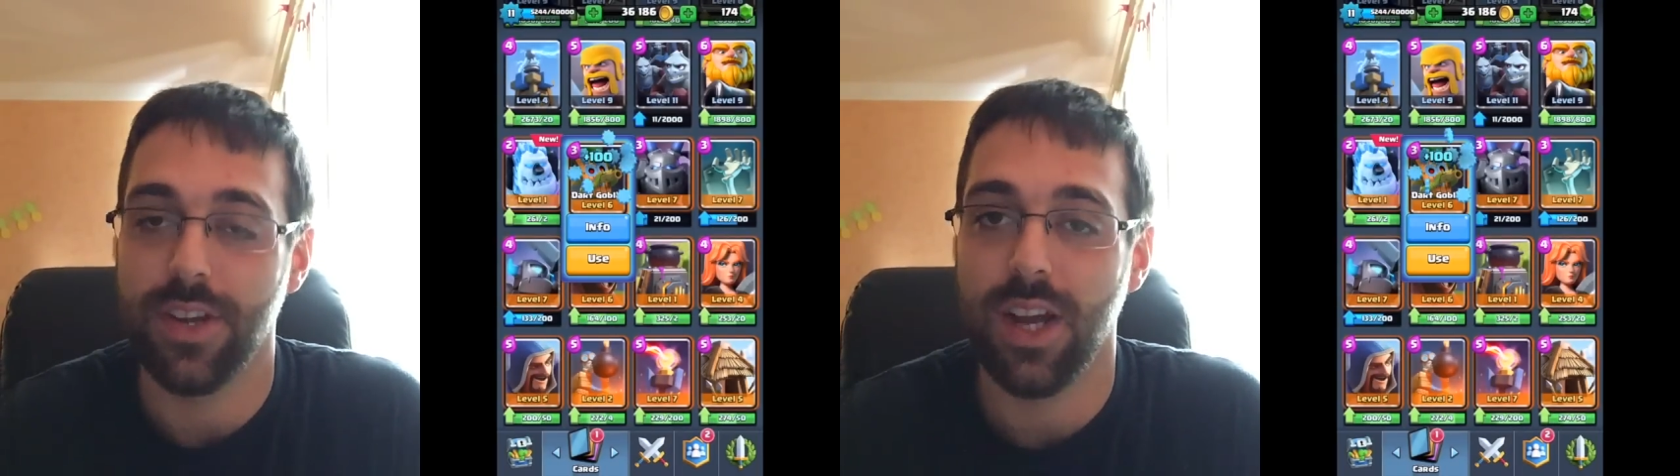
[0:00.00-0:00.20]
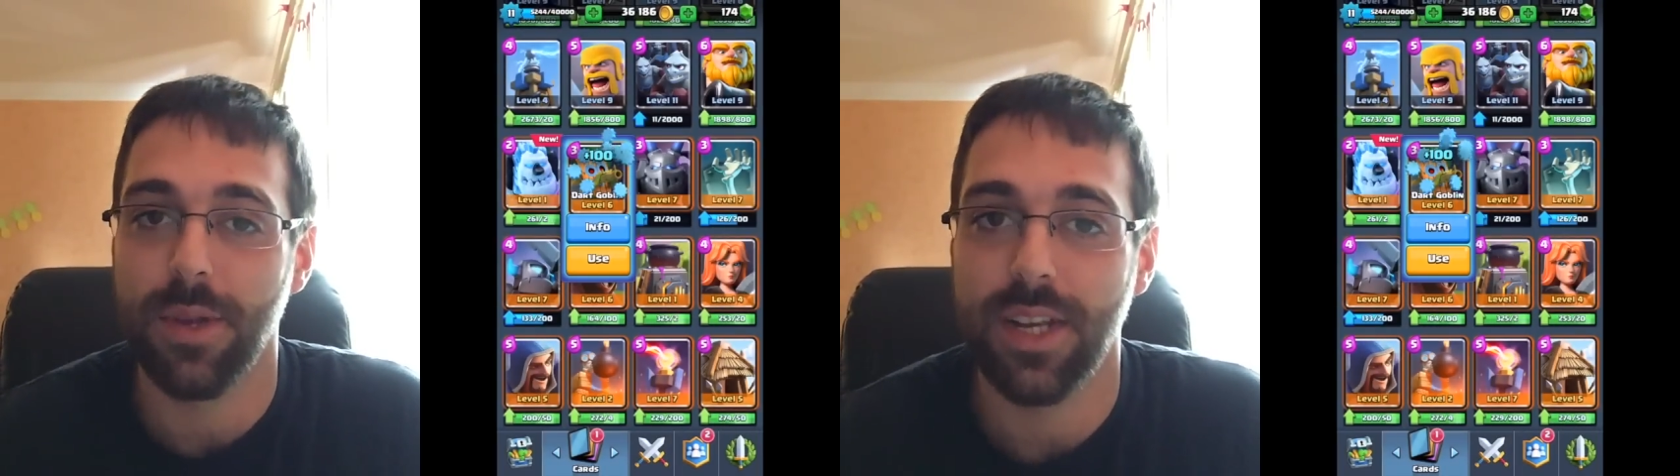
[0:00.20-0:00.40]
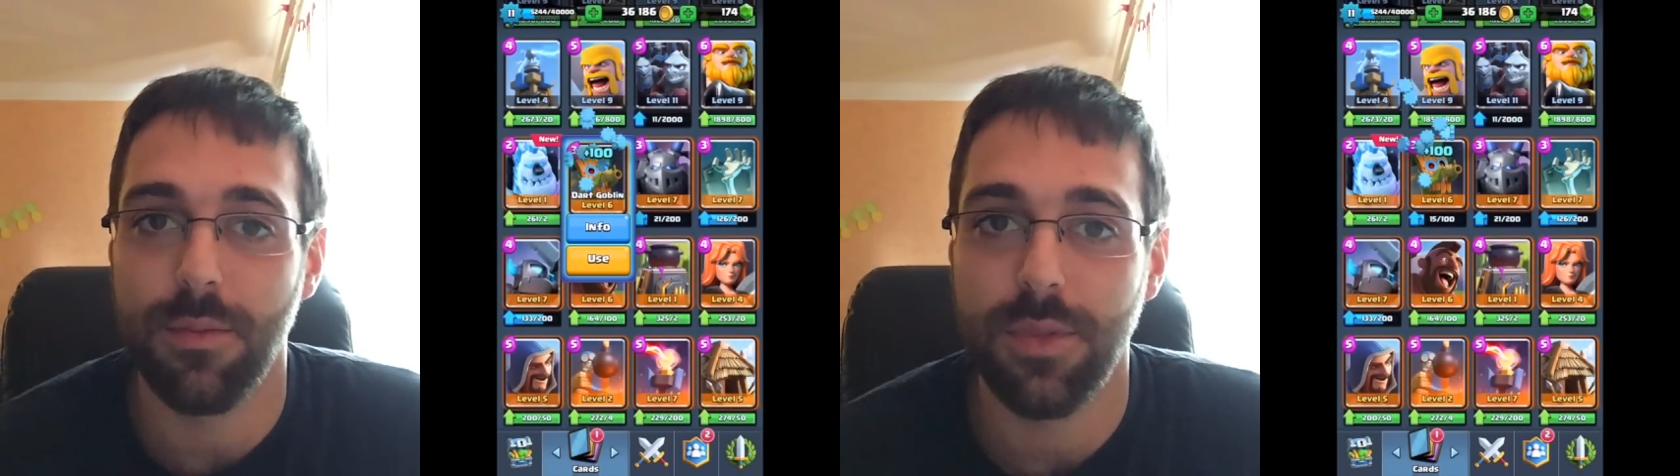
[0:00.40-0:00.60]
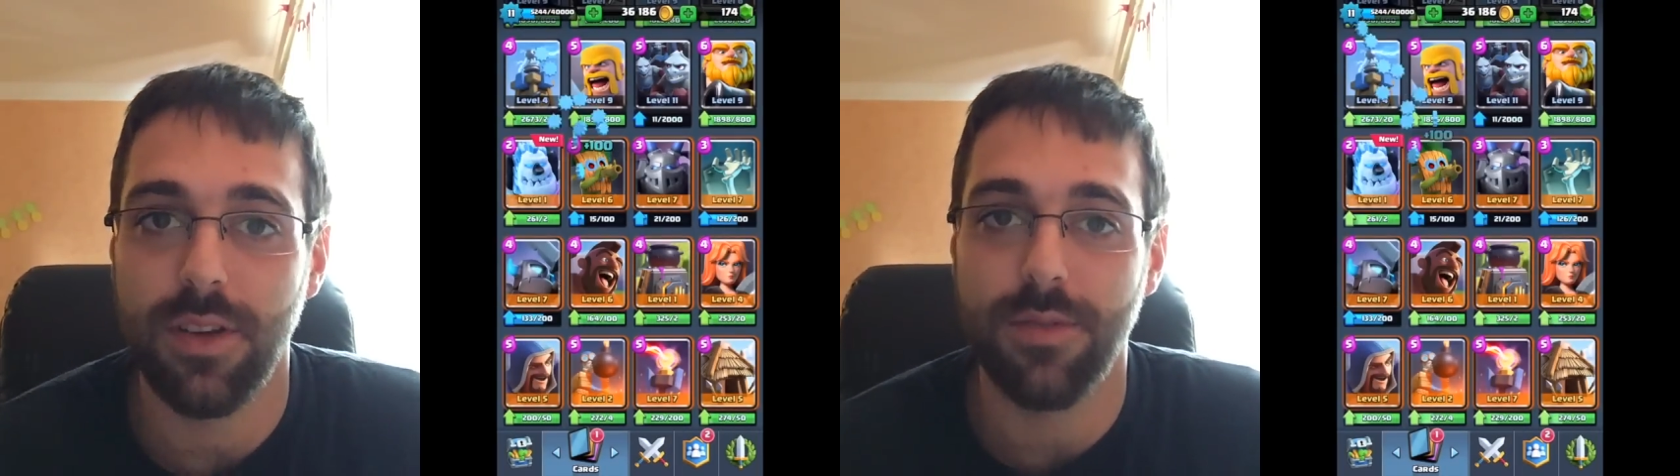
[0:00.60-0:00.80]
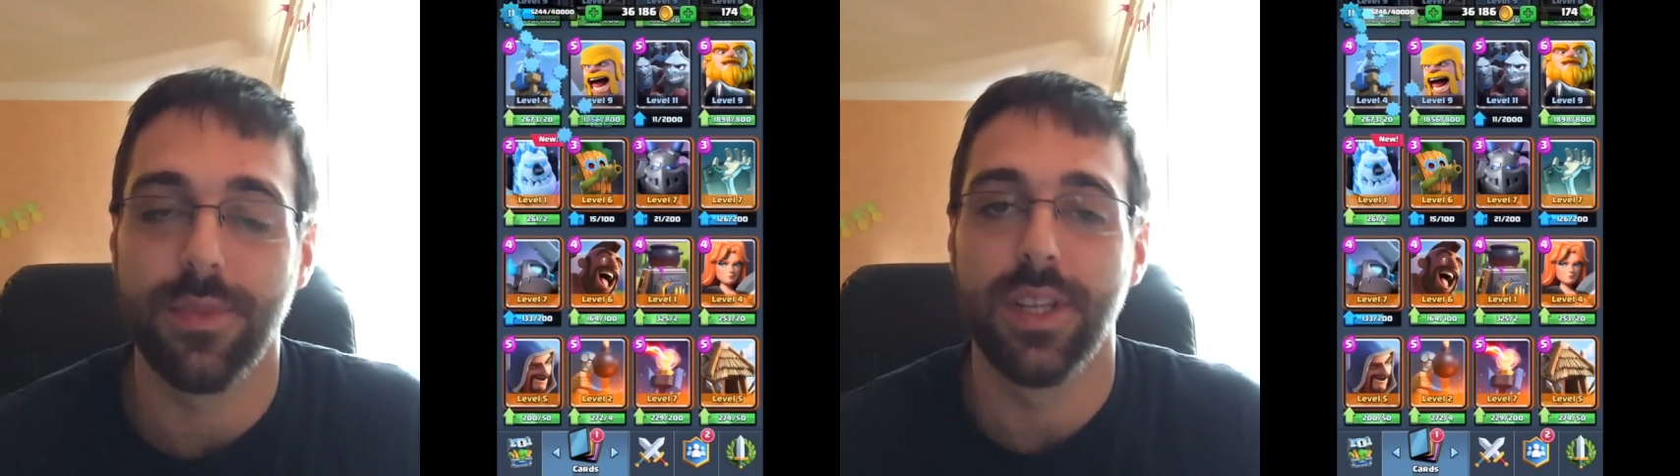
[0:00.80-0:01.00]
a comment down
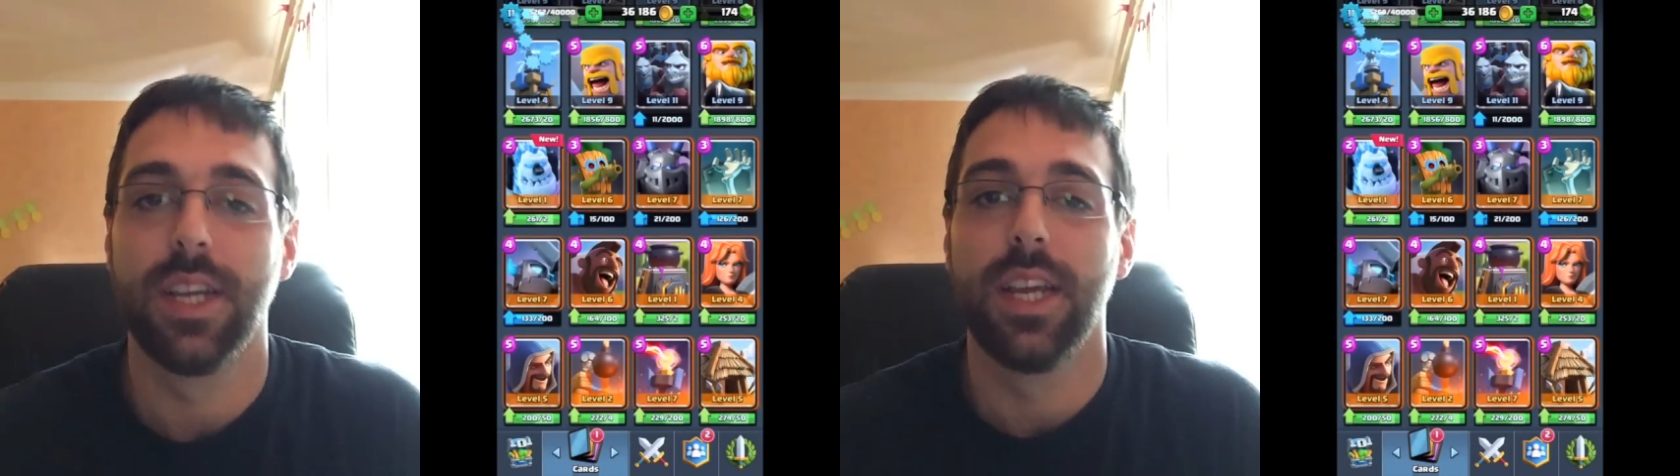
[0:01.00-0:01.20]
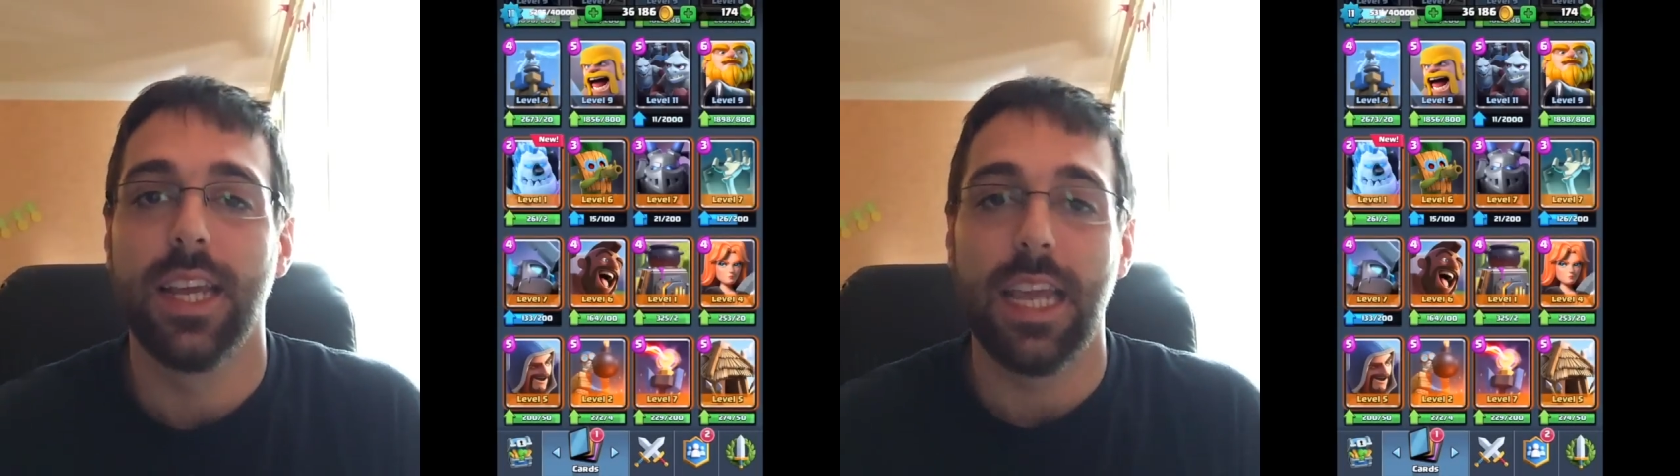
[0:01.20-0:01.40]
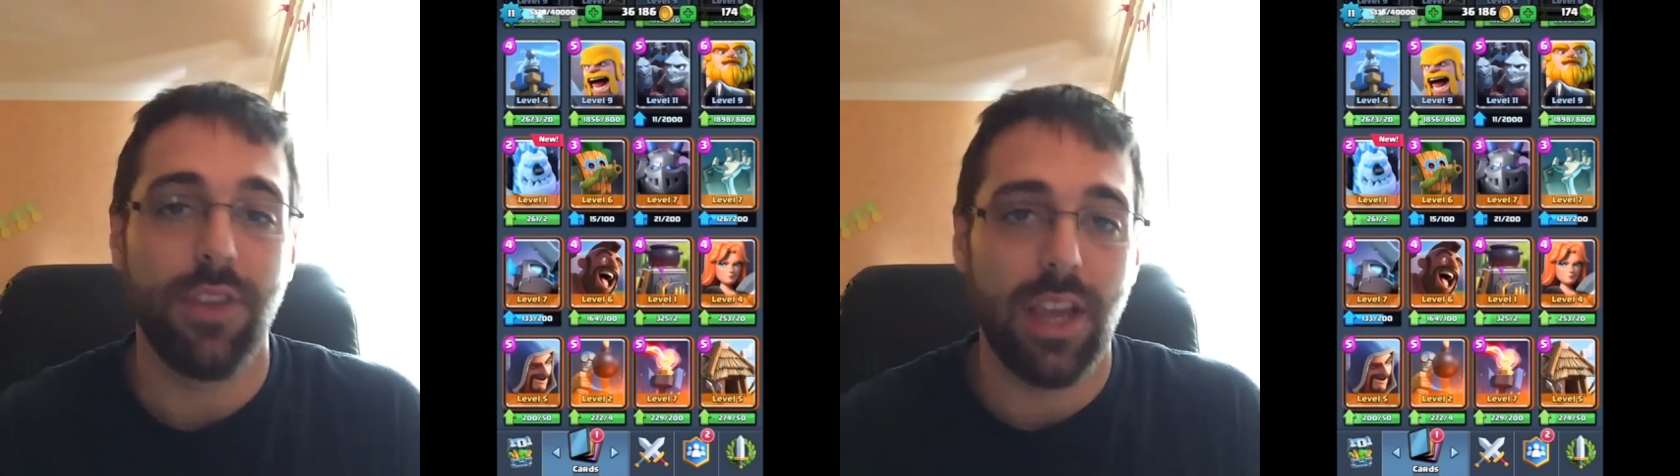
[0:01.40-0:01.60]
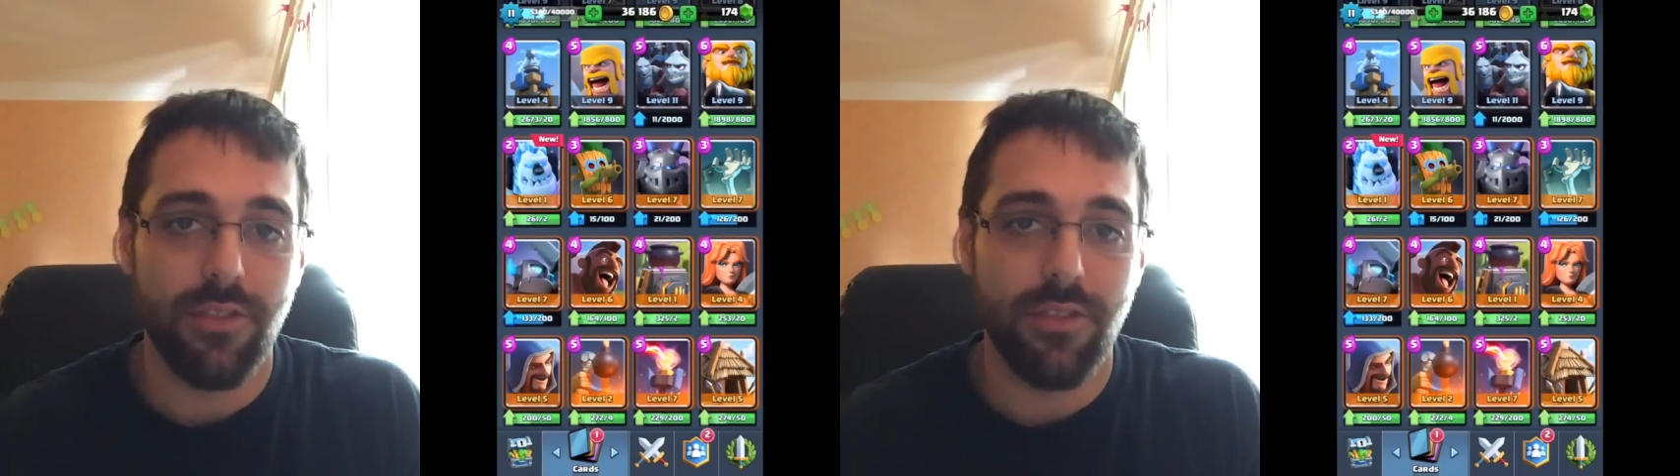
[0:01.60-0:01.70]
below. If you